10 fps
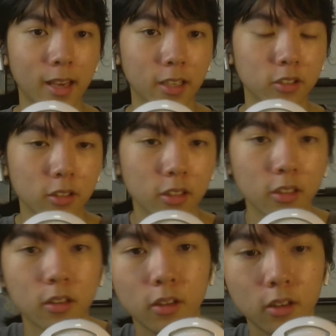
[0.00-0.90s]
actually...
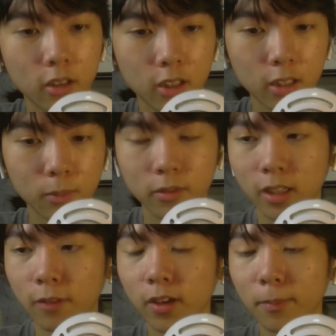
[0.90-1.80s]
Give me a sec.
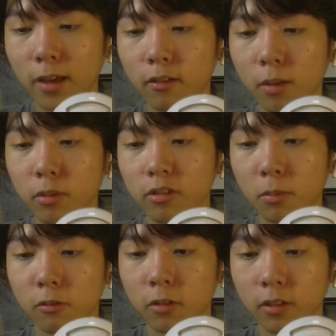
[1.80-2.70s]
I think I'm gonna stop
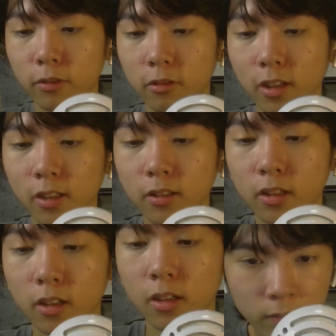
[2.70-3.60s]
recording for a second.
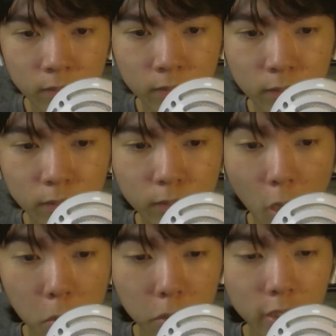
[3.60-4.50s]

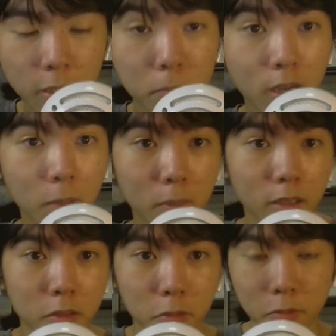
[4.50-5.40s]
Okay, never mind. I'm not
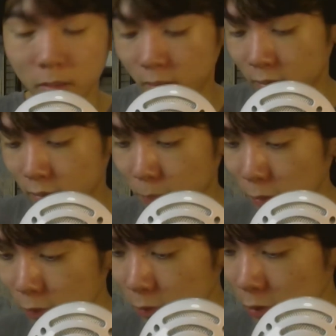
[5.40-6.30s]
gonna do it because apparently you